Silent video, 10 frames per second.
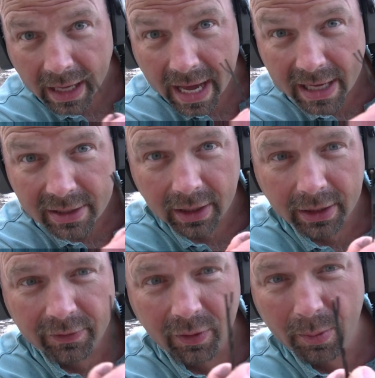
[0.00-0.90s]
Hair slide
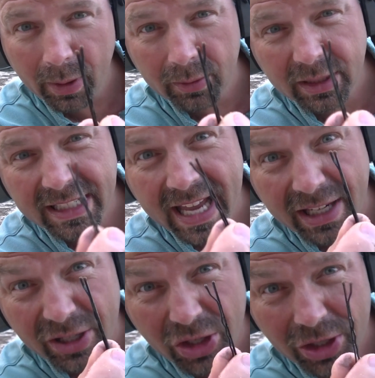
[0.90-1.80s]
from about ten
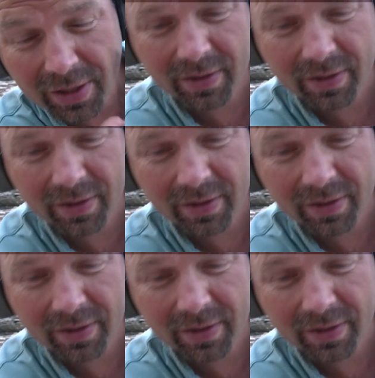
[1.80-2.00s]
inches.